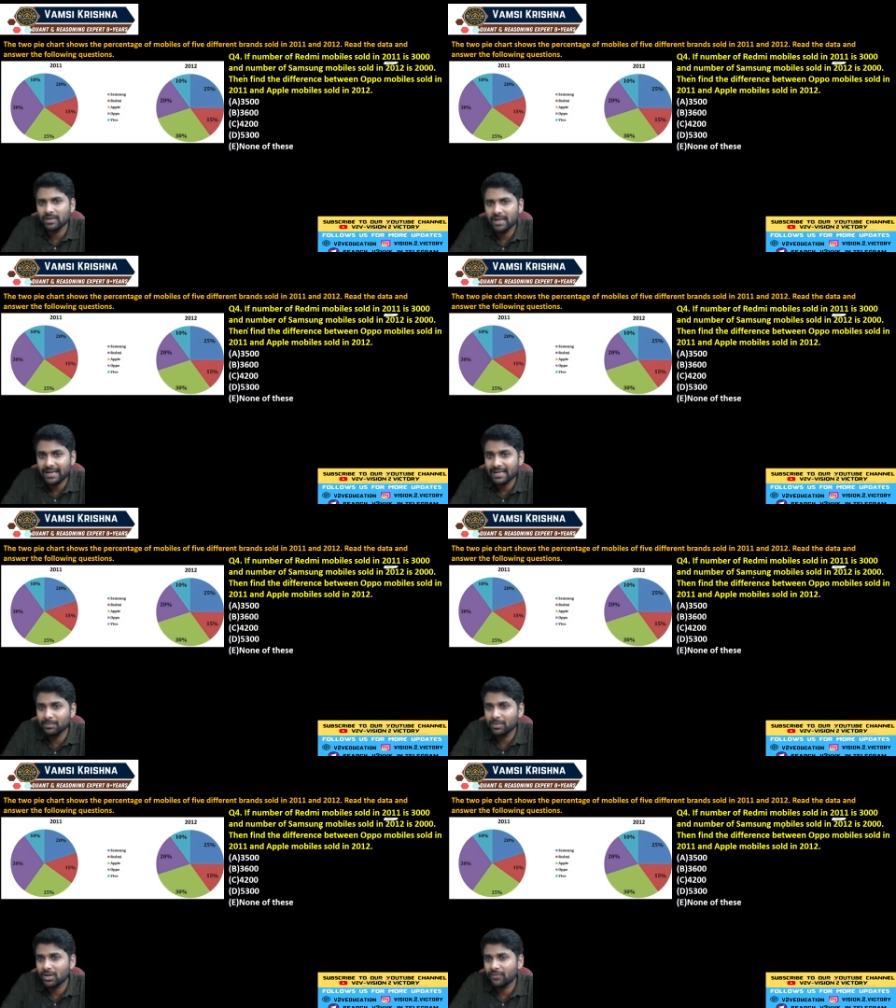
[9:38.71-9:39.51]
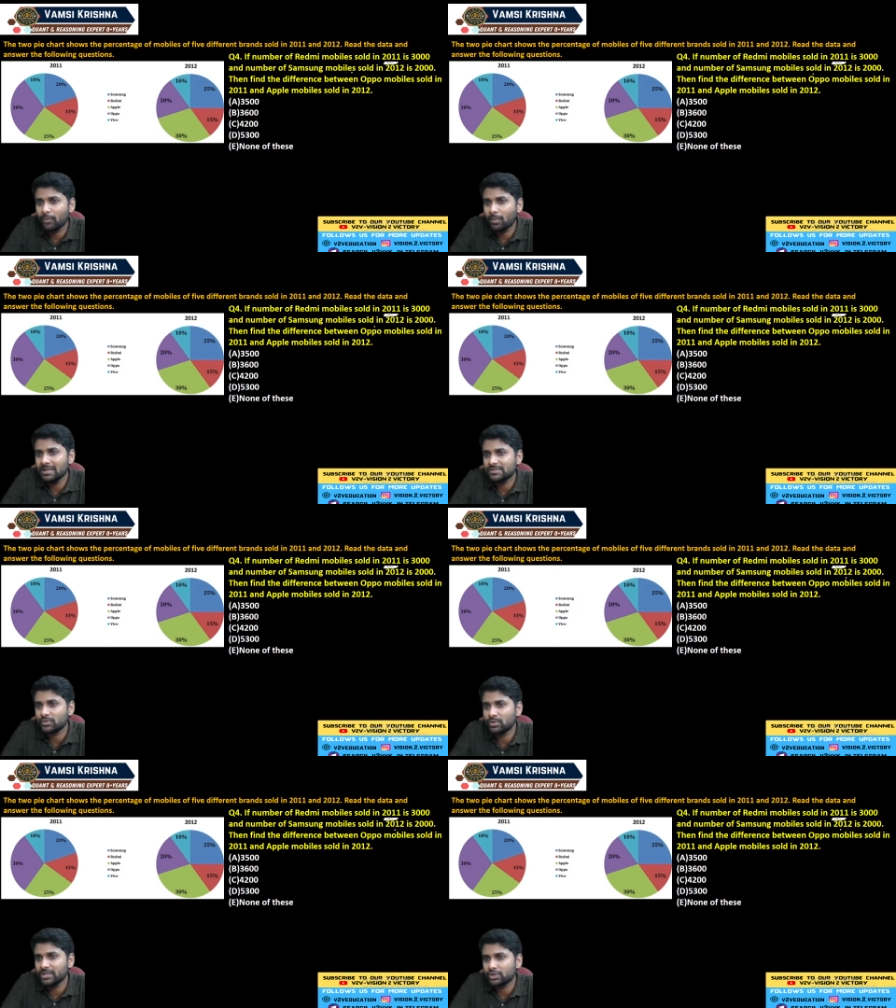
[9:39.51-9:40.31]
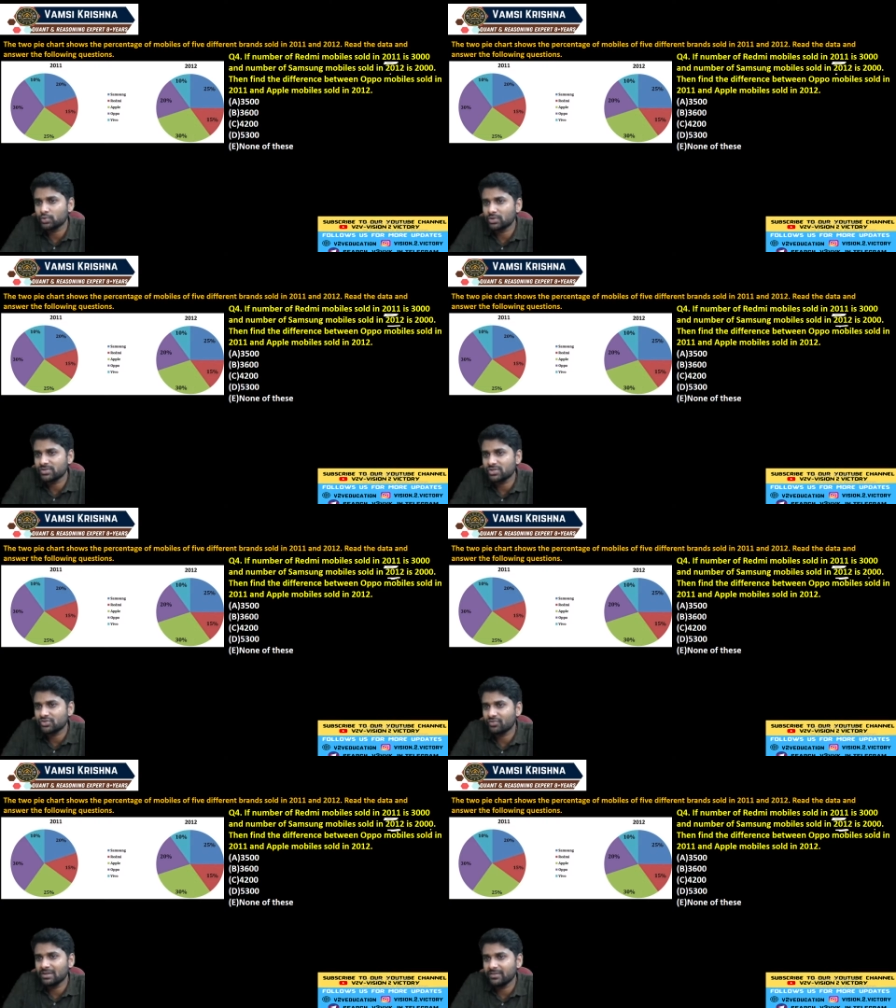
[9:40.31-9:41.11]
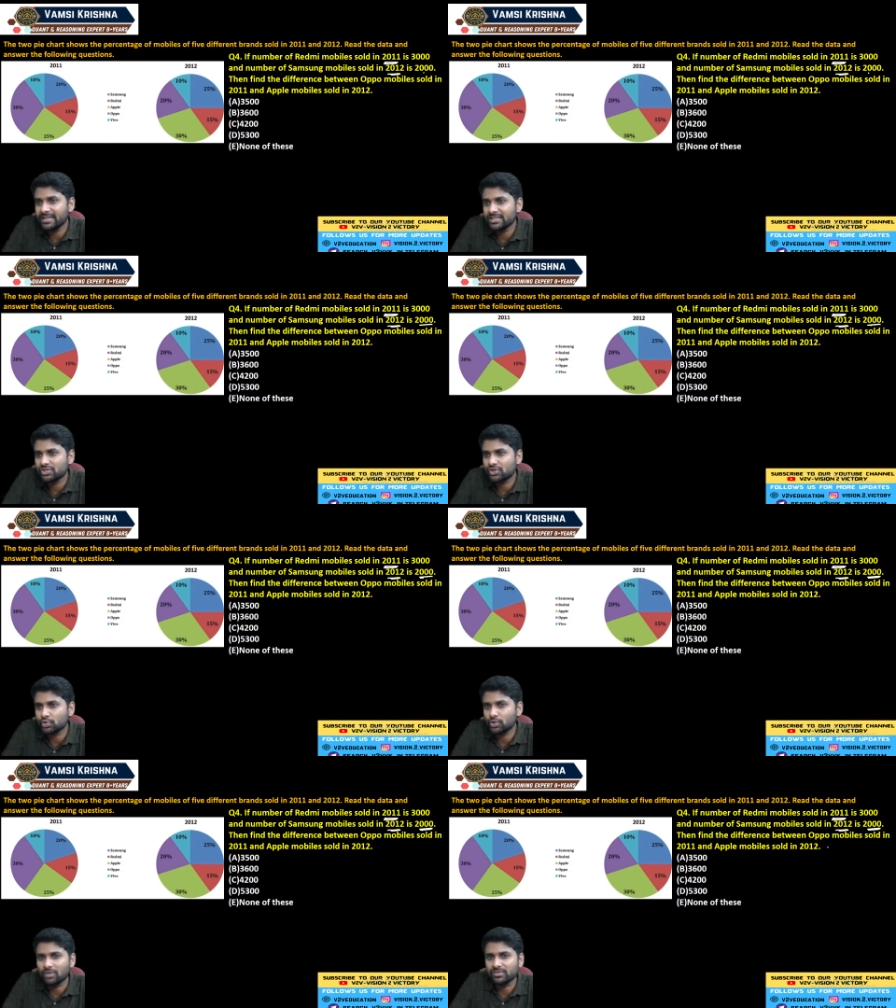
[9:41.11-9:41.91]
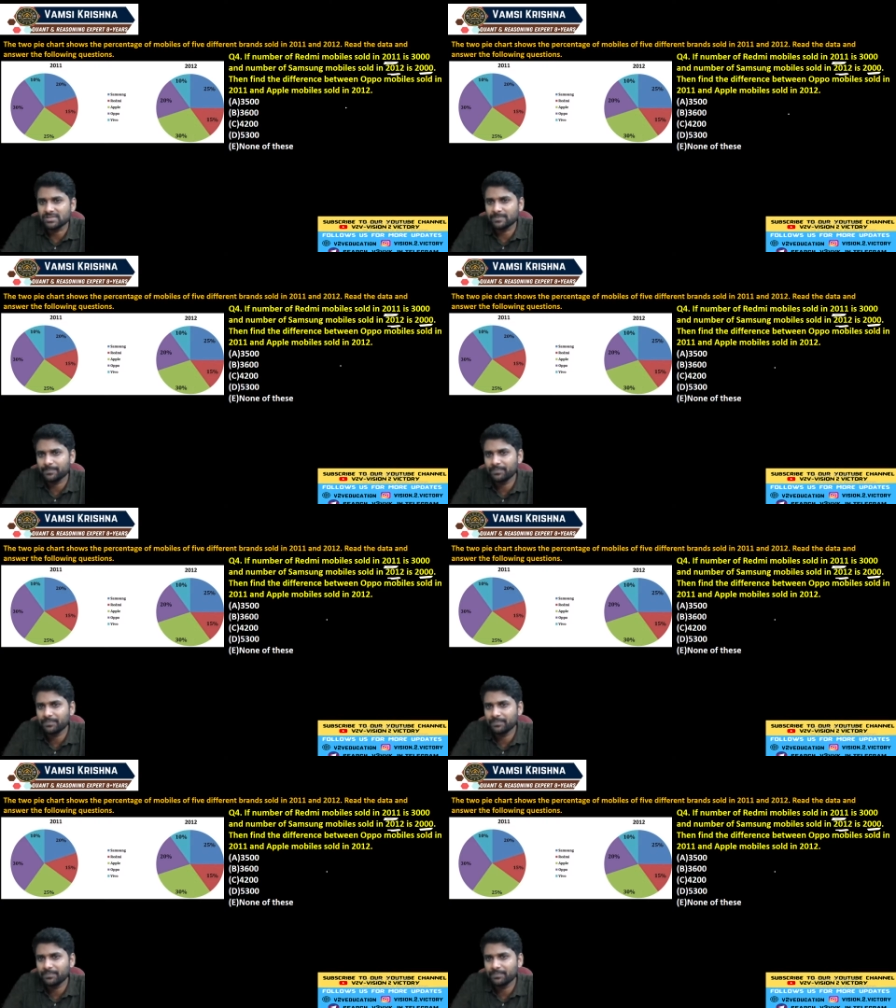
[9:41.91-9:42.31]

and number of mobiles sold in 2012 is 2000.